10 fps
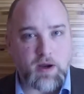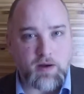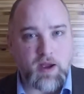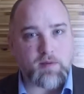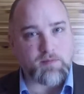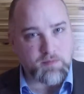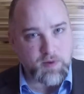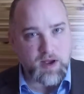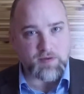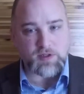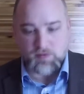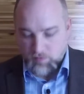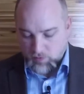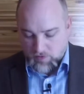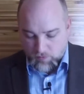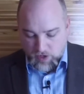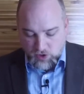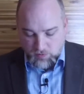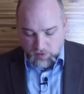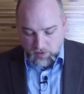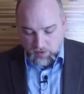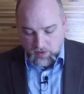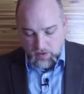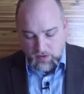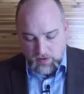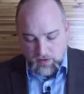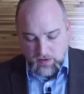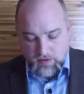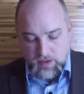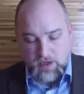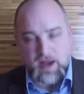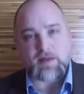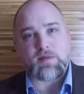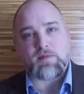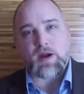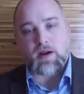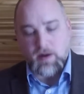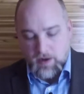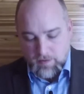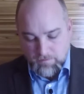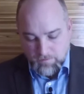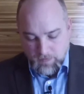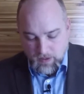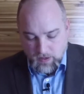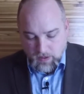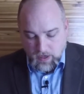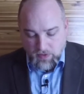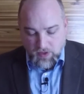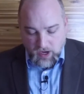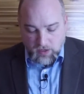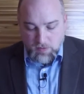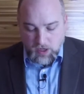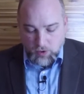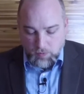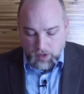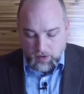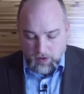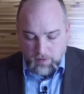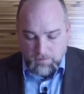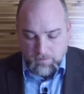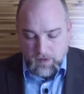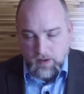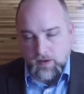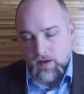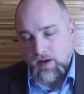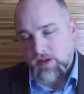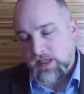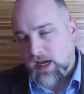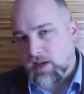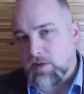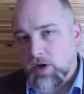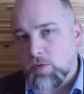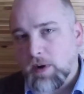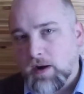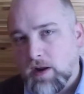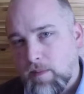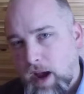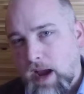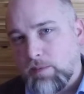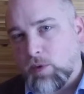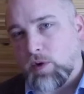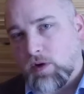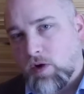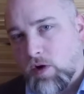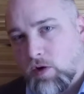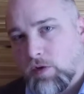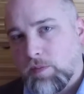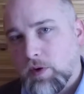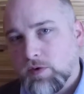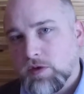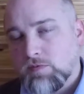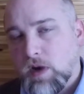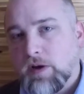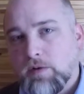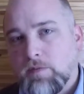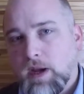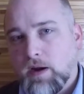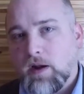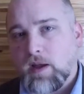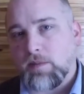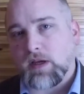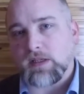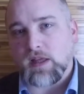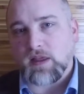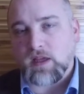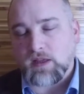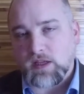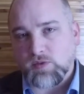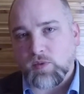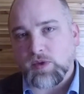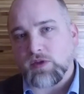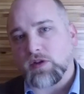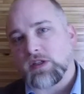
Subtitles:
paradigm, obviously from the Reformation period. The Enlightenment paradigm, and the ecumenical paradigm. This ecumenical paradigm I'm going to call the postmodern paradigm, because I think that's when we start